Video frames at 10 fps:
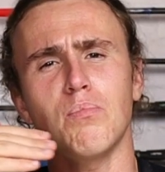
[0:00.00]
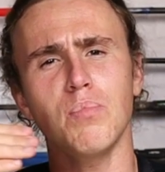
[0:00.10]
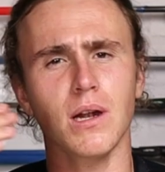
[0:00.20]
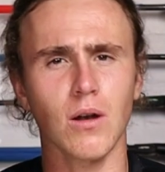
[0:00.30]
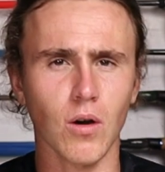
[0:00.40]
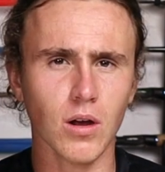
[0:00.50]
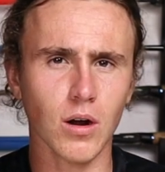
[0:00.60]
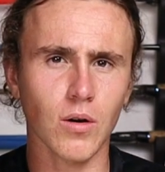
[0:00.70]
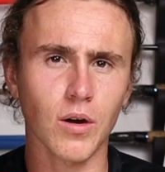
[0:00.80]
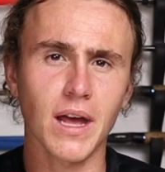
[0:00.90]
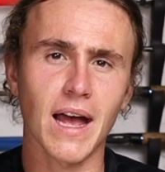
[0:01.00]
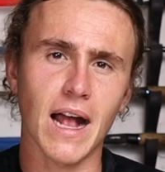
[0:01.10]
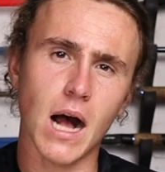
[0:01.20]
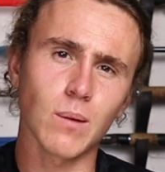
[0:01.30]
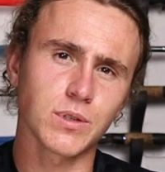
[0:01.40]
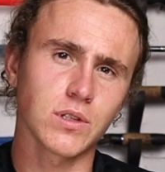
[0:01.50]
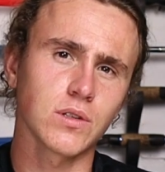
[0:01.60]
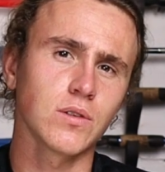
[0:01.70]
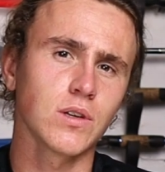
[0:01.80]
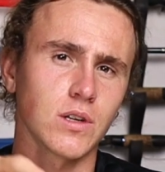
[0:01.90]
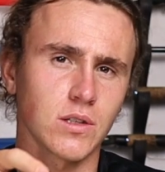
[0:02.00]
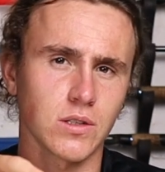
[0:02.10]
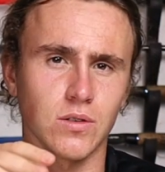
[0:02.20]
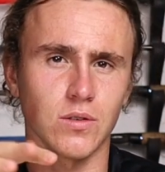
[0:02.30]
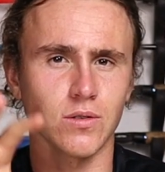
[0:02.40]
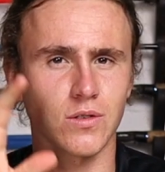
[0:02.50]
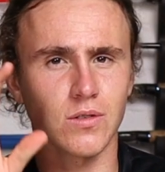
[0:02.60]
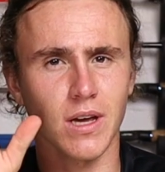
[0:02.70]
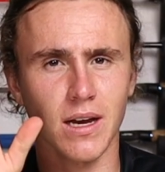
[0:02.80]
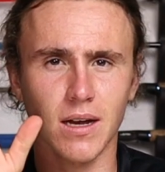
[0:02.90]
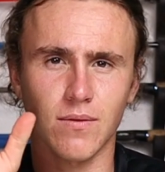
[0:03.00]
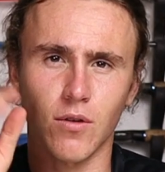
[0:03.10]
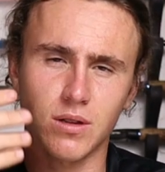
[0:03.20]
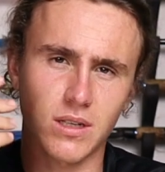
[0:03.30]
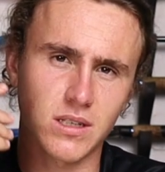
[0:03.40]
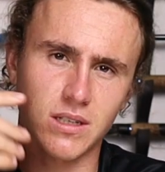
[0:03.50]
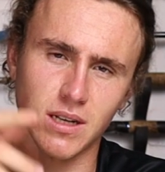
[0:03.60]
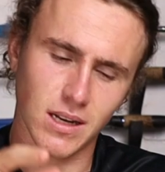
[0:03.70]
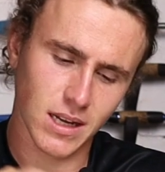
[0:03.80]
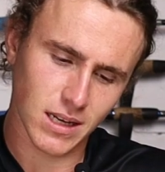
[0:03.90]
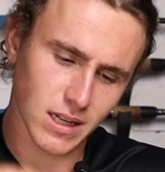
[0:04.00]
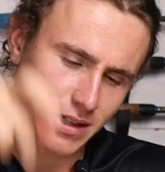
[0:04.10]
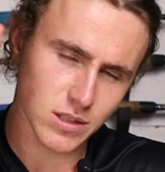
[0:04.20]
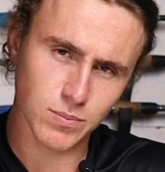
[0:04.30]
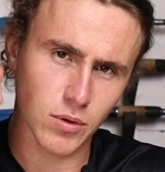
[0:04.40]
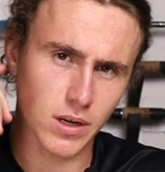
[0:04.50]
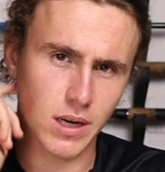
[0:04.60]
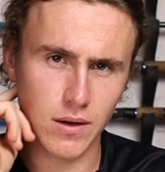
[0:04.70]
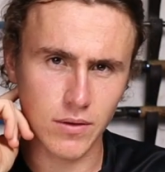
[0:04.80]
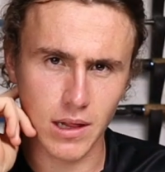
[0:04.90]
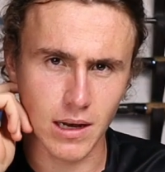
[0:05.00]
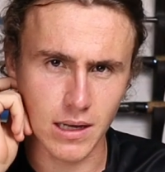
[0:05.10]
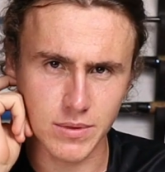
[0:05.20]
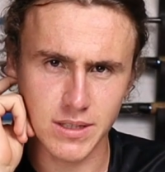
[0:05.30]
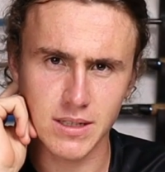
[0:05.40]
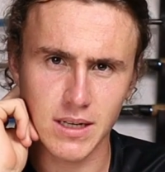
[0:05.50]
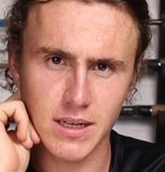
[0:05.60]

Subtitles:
bit longer rod helps you to get advantage and just pull it over the limbs.